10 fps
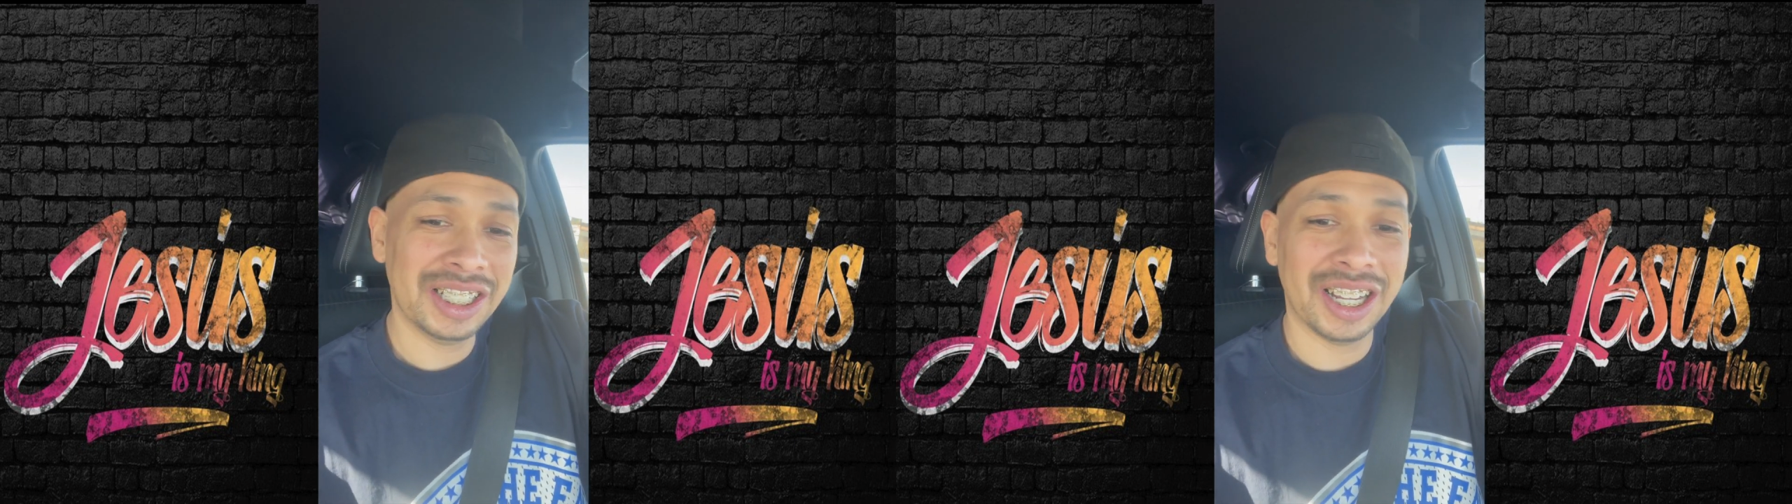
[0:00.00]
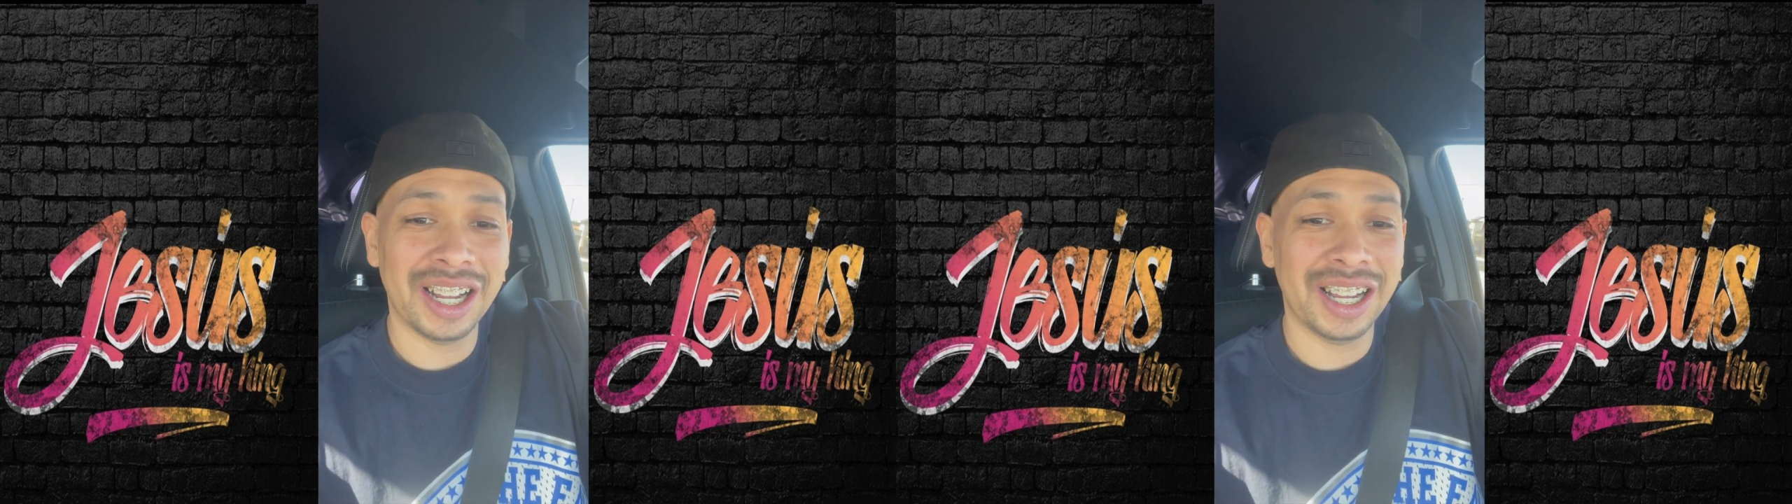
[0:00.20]

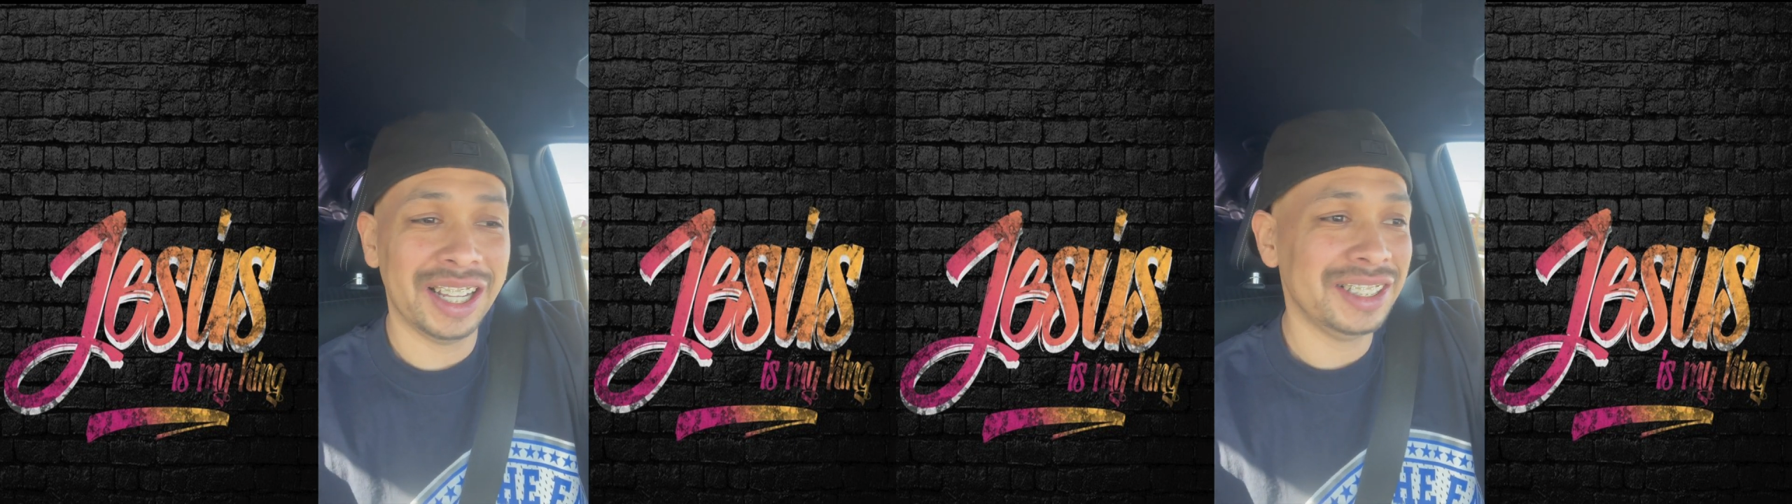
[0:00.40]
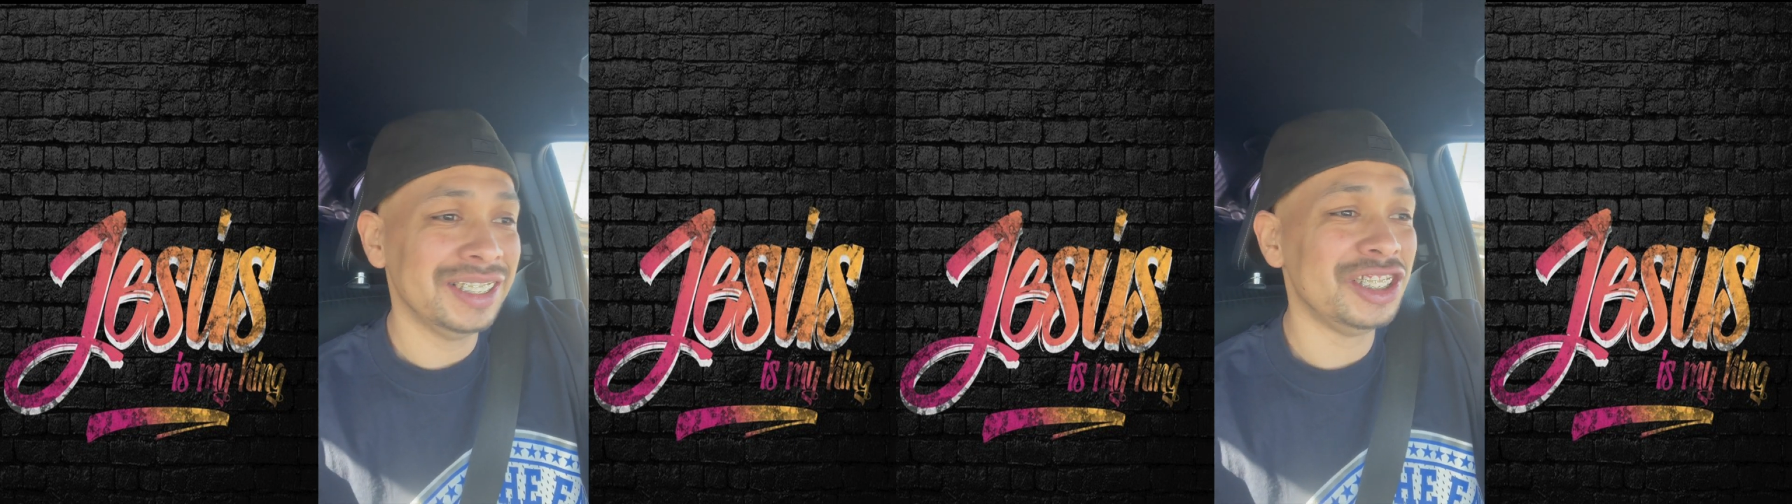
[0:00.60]

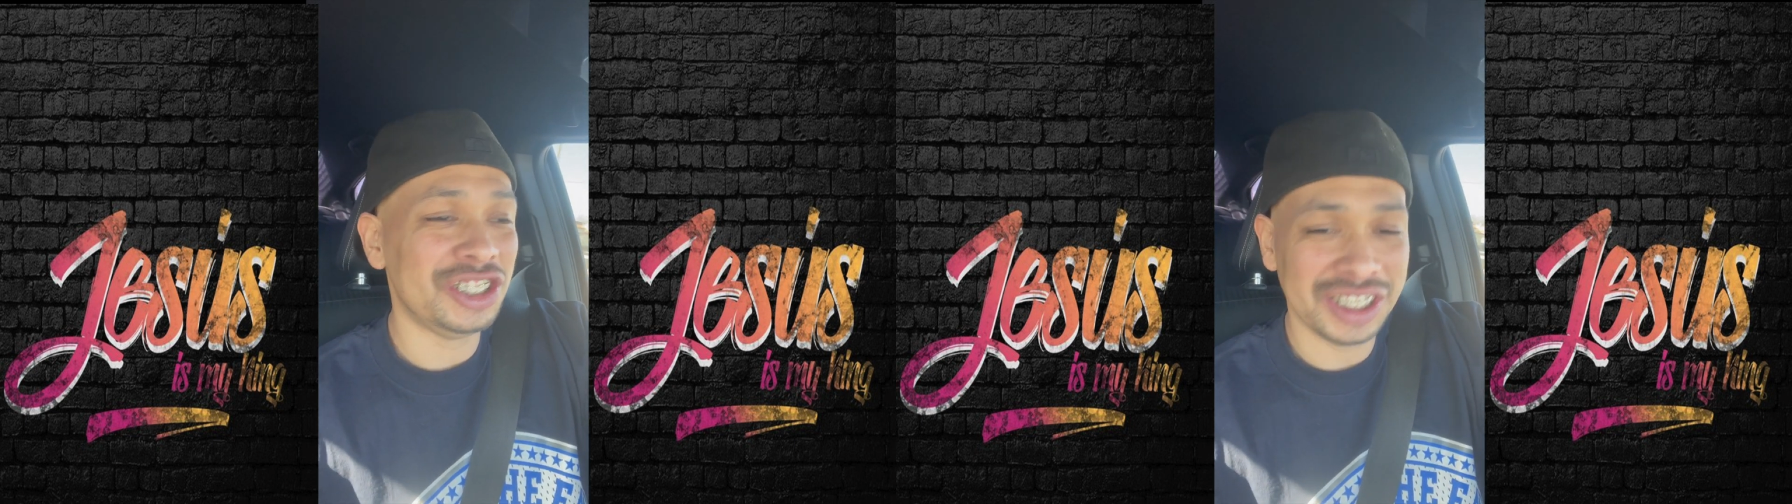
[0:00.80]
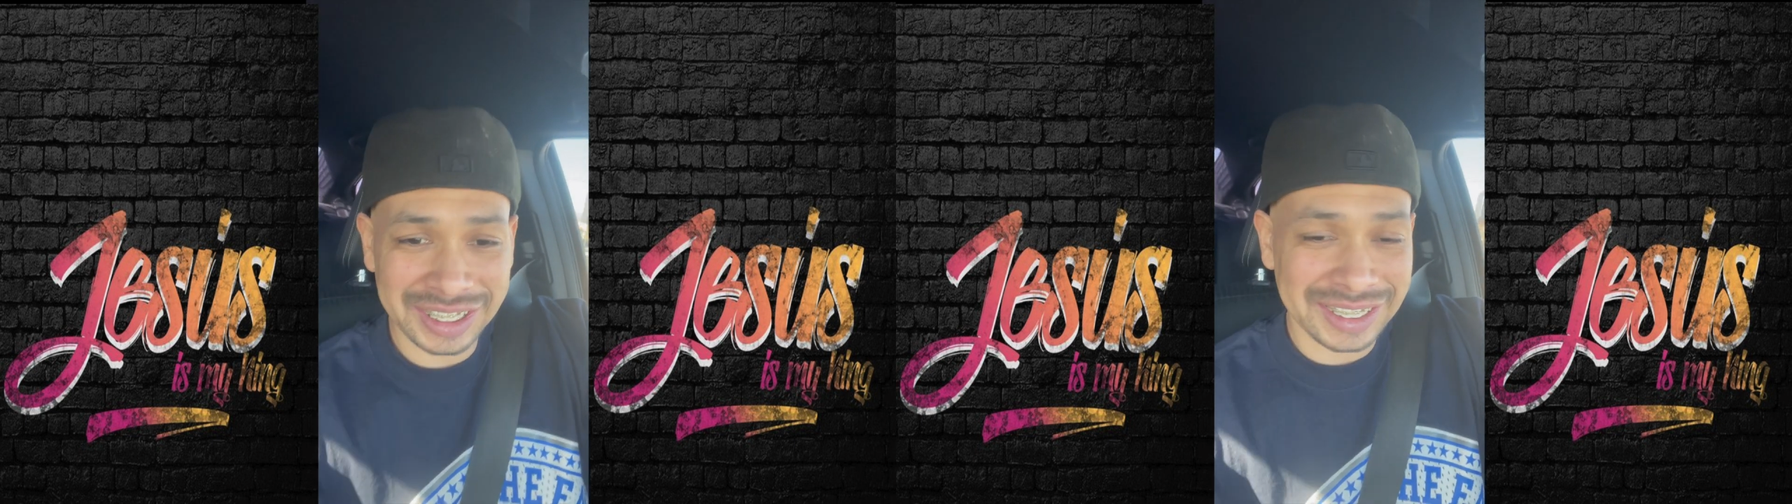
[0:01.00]
on
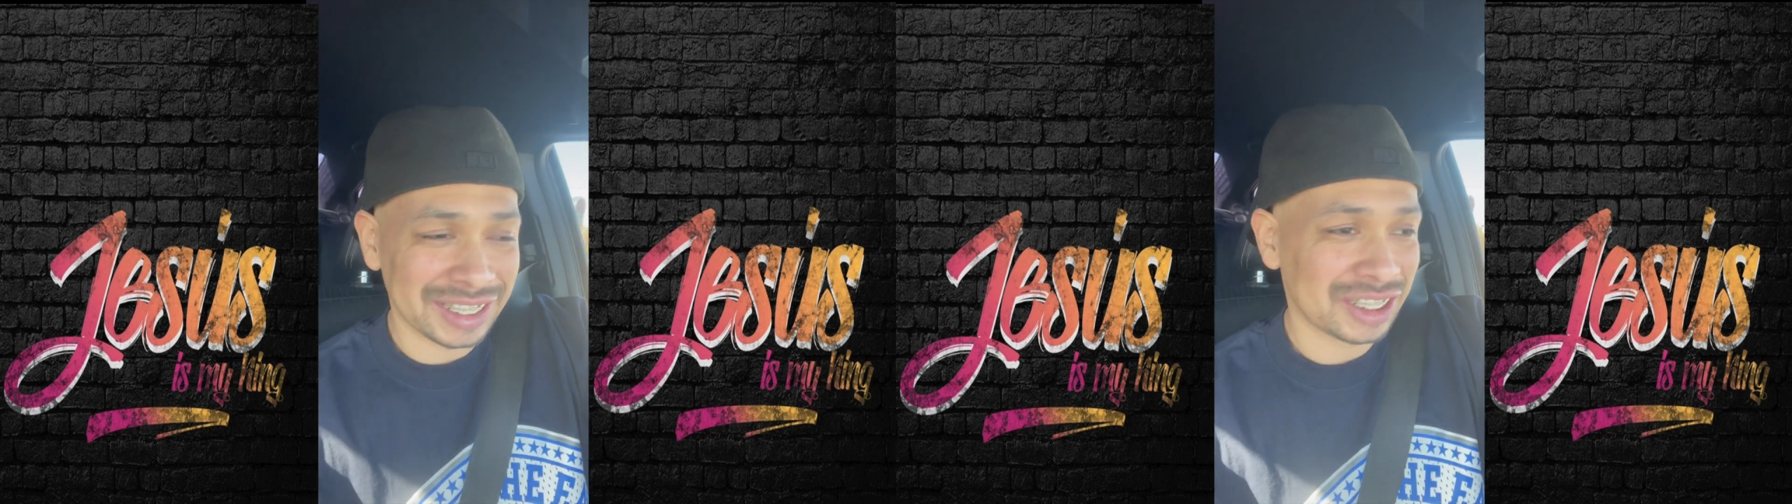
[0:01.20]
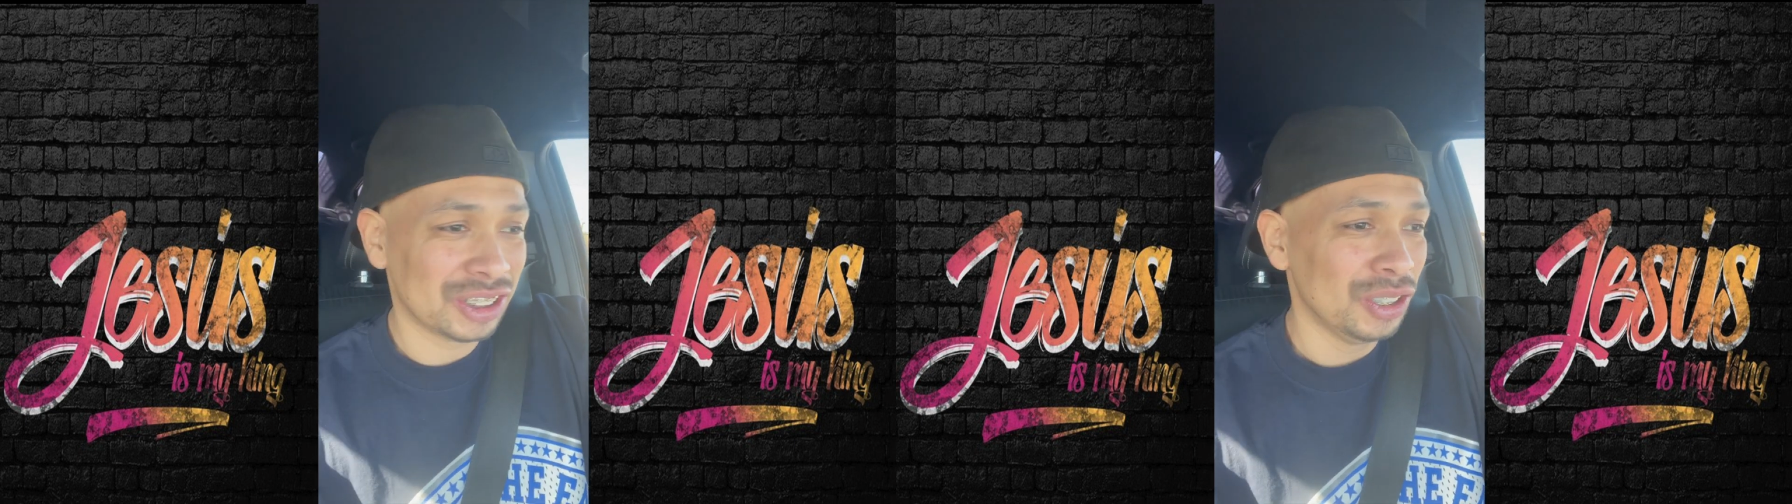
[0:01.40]
Jesus.